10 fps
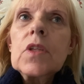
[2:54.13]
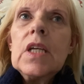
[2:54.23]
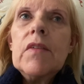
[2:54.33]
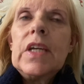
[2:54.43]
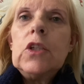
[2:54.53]

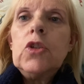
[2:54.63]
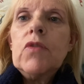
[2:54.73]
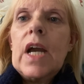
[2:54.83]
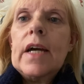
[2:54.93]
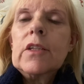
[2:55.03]
if they do
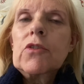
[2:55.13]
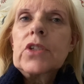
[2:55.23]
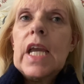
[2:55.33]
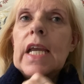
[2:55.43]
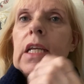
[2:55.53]
that, it'll
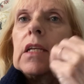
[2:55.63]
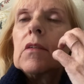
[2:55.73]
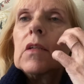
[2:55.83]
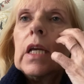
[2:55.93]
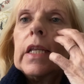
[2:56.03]
take
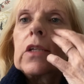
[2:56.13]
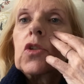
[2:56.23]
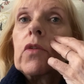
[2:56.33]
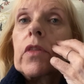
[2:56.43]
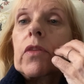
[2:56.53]
an
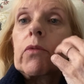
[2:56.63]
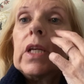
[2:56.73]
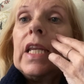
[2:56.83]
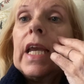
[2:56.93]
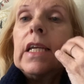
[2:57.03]
extra
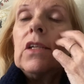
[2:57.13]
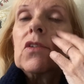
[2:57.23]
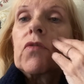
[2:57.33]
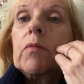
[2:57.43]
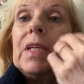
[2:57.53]
three
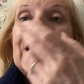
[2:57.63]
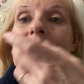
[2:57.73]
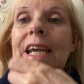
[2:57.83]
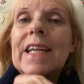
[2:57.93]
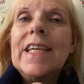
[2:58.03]
days for me to
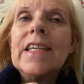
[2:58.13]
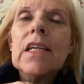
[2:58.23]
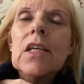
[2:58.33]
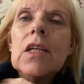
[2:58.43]
get it.